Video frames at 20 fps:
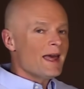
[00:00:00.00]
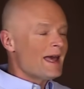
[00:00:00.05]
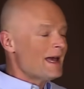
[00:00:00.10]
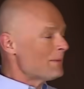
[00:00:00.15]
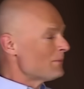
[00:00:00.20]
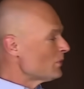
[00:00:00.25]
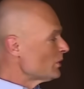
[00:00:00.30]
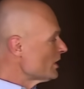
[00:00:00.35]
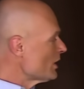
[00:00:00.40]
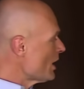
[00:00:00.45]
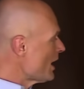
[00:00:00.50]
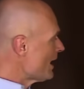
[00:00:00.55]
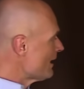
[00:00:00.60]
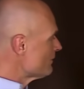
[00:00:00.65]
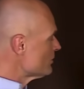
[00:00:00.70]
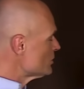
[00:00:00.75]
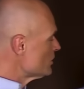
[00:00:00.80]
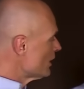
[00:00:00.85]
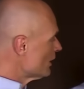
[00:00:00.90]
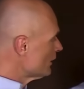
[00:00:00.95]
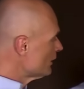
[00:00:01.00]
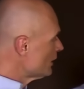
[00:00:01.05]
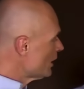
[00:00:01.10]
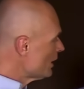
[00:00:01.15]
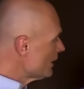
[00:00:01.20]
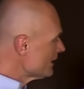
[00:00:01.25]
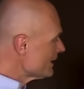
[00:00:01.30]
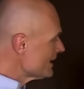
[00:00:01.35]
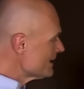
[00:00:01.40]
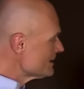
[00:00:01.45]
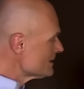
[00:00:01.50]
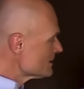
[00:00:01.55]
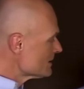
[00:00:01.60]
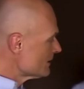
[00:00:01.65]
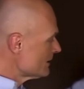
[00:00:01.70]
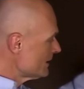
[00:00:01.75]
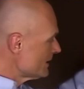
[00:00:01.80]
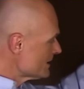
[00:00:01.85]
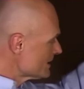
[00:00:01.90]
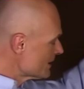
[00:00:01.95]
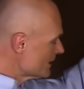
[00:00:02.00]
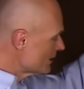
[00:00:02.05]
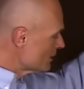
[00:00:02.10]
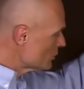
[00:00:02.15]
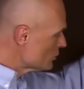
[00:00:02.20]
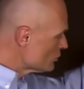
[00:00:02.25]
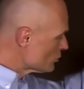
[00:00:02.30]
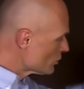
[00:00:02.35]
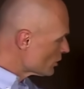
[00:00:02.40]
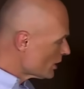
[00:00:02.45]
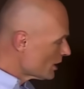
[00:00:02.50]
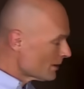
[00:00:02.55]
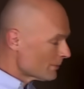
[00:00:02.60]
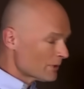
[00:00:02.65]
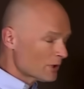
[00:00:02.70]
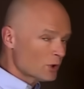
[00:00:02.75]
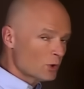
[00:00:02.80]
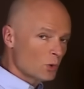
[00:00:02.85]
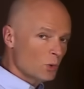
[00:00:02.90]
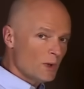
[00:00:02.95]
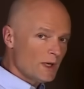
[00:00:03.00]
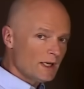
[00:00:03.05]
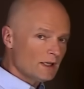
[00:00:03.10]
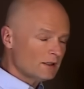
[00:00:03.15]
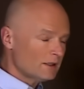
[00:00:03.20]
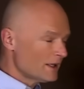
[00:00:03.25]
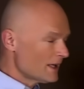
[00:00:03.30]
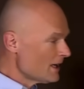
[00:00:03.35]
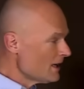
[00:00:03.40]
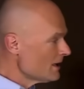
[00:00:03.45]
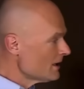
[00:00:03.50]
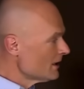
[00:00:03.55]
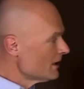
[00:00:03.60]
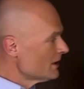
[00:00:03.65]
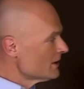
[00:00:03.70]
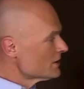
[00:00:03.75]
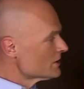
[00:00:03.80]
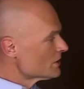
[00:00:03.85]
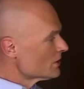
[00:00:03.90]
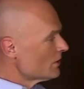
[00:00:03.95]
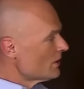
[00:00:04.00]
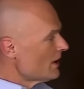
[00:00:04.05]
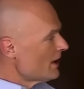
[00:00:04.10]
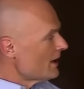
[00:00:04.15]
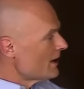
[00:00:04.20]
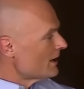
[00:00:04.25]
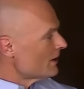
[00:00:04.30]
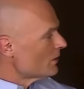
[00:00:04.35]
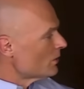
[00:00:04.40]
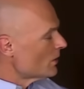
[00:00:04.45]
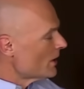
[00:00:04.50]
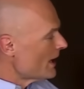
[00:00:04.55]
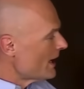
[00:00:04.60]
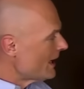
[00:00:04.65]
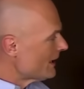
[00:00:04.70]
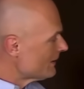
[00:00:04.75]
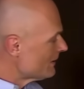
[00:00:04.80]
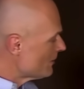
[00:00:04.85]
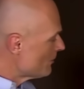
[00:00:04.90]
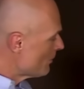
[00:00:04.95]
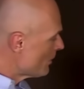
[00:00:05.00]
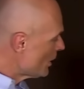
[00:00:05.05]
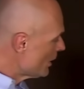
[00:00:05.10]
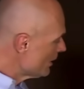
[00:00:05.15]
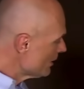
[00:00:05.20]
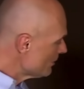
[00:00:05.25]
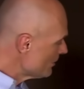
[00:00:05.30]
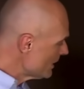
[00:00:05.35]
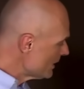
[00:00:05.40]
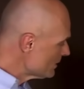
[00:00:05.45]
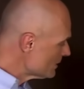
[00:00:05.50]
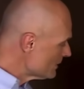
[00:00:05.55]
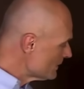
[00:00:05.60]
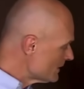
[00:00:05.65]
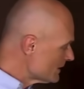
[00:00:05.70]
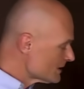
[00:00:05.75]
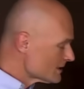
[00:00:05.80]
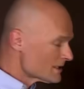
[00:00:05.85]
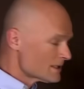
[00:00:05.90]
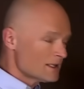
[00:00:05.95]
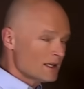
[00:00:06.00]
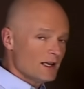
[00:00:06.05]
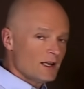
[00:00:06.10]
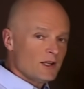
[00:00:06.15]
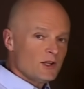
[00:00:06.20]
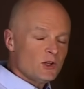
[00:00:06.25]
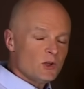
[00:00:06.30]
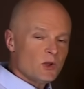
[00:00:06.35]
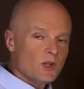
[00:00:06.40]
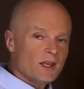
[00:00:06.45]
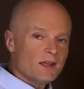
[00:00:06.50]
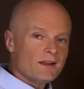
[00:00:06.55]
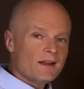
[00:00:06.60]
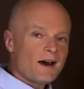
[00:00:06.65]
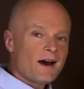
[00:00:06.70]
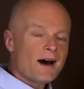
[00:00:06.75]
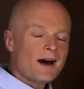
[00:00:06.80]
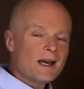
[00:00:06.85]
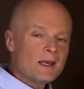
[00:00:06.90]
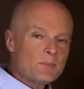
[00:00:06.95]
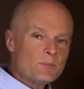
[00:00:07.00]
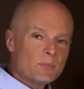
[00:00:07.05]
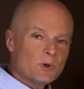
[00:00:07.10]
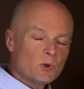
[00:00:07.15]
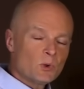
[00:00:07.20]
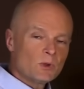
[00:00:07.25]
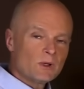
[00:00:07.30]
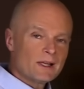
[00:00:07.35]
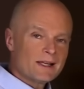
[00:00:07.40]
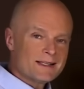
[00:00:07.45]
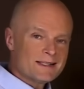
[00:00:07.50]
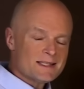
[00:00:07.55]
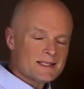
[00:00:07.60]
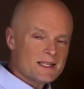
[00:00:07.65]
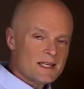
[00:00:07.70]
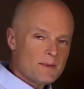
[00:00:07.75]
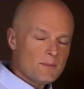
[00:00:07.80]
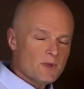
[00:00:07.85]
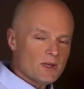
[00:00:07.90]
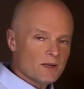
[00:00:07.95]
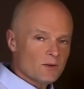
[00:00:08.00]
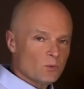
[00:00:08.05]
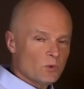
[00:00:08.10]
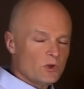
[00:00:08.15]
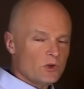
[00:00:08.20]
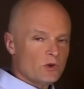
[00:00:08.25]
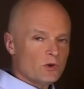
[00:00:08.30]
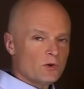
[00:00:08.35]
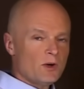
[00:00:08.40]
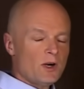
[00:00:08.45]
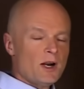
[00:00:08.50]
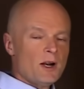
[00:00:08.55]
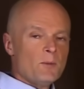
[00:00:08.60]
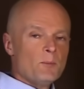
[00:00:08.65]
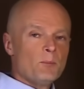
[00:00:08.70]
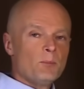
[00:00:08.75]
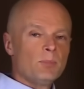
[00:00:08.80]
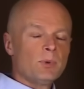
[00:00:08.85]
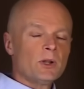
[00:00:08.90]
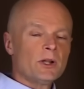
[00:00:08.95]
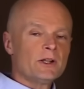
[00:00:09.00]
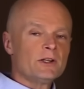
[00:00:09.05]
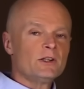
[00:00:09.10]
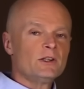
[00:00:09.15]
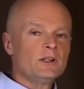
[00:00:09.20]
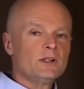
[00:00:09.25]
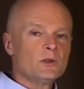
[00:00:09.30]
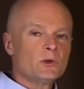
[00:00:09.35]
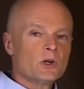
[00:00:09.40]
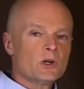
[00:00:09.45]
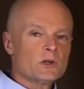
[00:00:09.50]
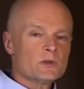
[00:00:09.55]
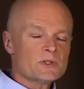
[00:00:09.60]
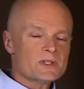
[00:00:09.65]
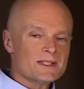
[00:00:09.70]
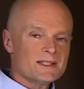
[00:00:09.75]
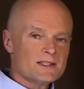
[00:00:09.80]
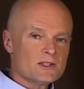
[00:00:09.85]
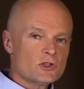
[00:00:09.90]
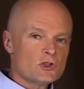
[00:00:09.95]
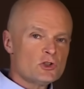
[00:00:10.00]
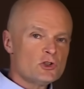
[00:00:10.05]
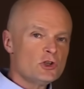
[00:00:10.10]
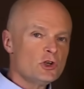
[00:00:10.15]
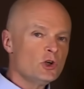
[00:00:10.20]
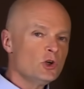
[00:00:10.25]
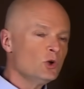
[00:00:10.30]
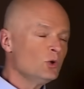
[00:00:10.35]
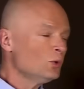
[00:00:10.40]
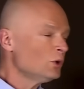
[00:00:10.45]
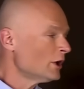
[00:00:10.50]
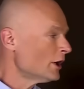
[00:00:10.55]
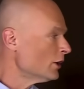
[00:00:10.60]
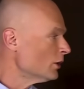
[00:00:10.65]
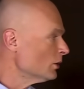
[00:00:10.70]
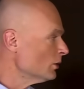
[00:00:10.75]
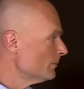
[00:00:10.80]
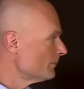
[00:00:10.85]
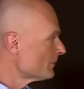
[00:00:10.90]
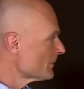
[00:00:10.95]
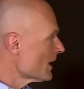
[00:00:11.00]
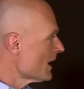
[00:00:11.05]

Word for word: And when you have a lot of insulin, it's going to drop quickly. So now at the bottom end of this, you get hypoglycemia when your blood glucose is too low.